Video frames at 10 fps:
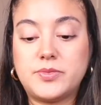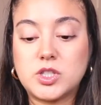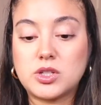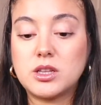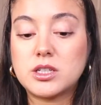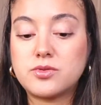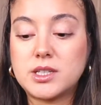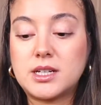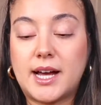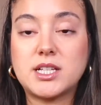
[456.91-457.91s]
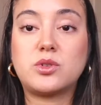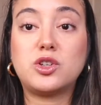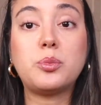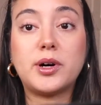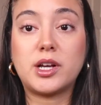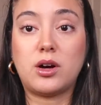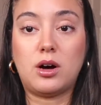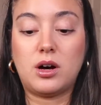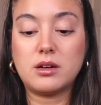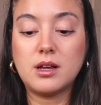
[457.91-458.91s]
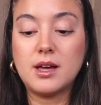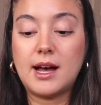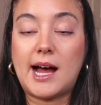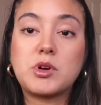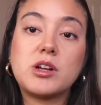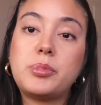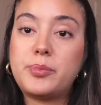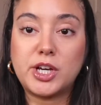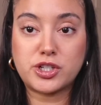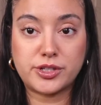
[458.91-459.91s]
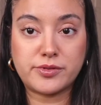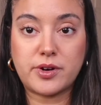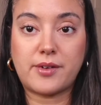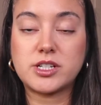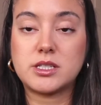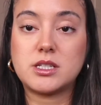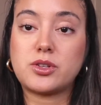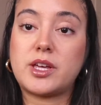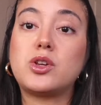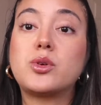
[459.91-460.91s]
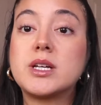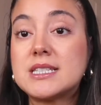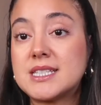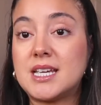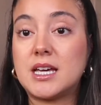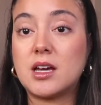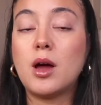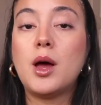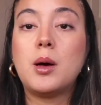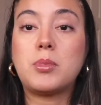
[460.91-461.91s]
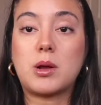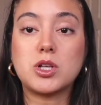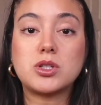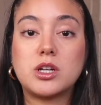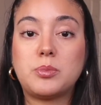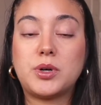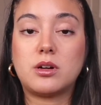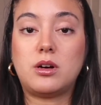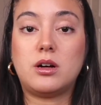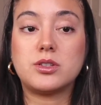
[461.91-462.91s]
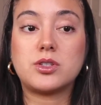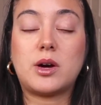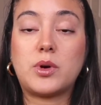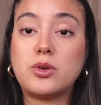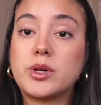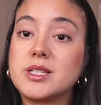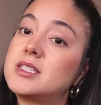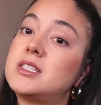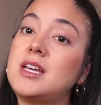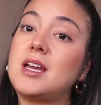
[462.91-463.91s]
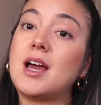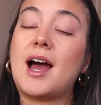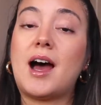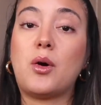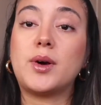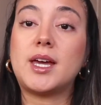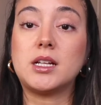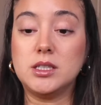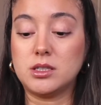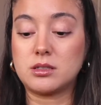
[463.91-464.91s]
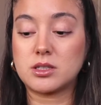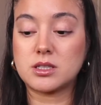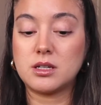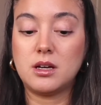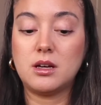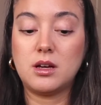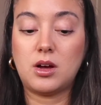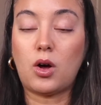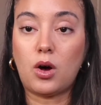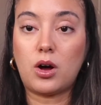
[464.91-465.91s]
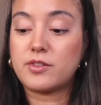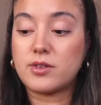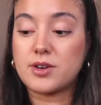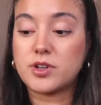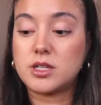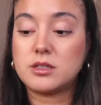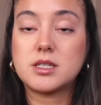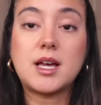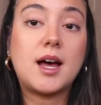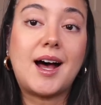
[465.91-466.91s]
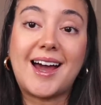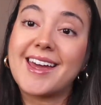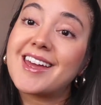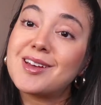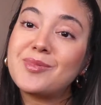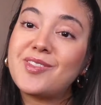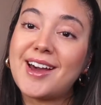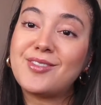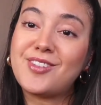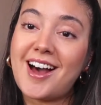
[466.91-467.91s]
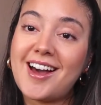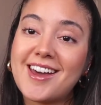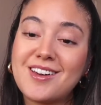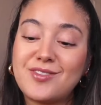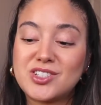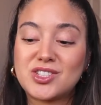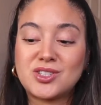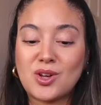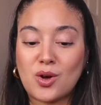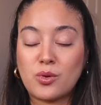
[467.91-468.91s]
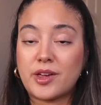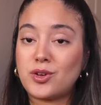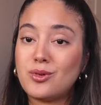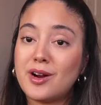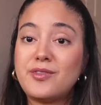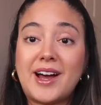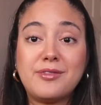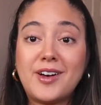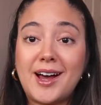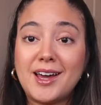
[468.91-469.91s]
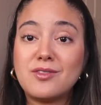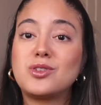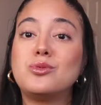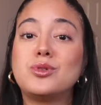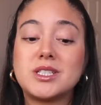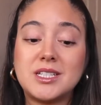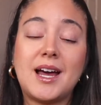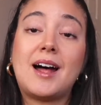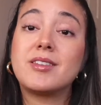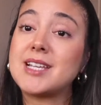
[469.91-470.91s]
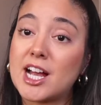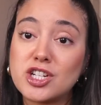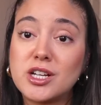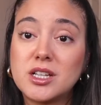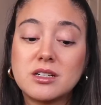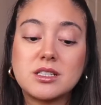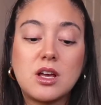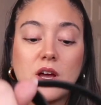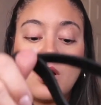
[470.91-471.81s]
So it looks really nice when you put it on. I'm gonna put pictures for references so that you can see it, but I'm also gonna put it on so that way you can see how it looks on. For reference, I am 5'5", so if you are 5'5", you will see how this actually looks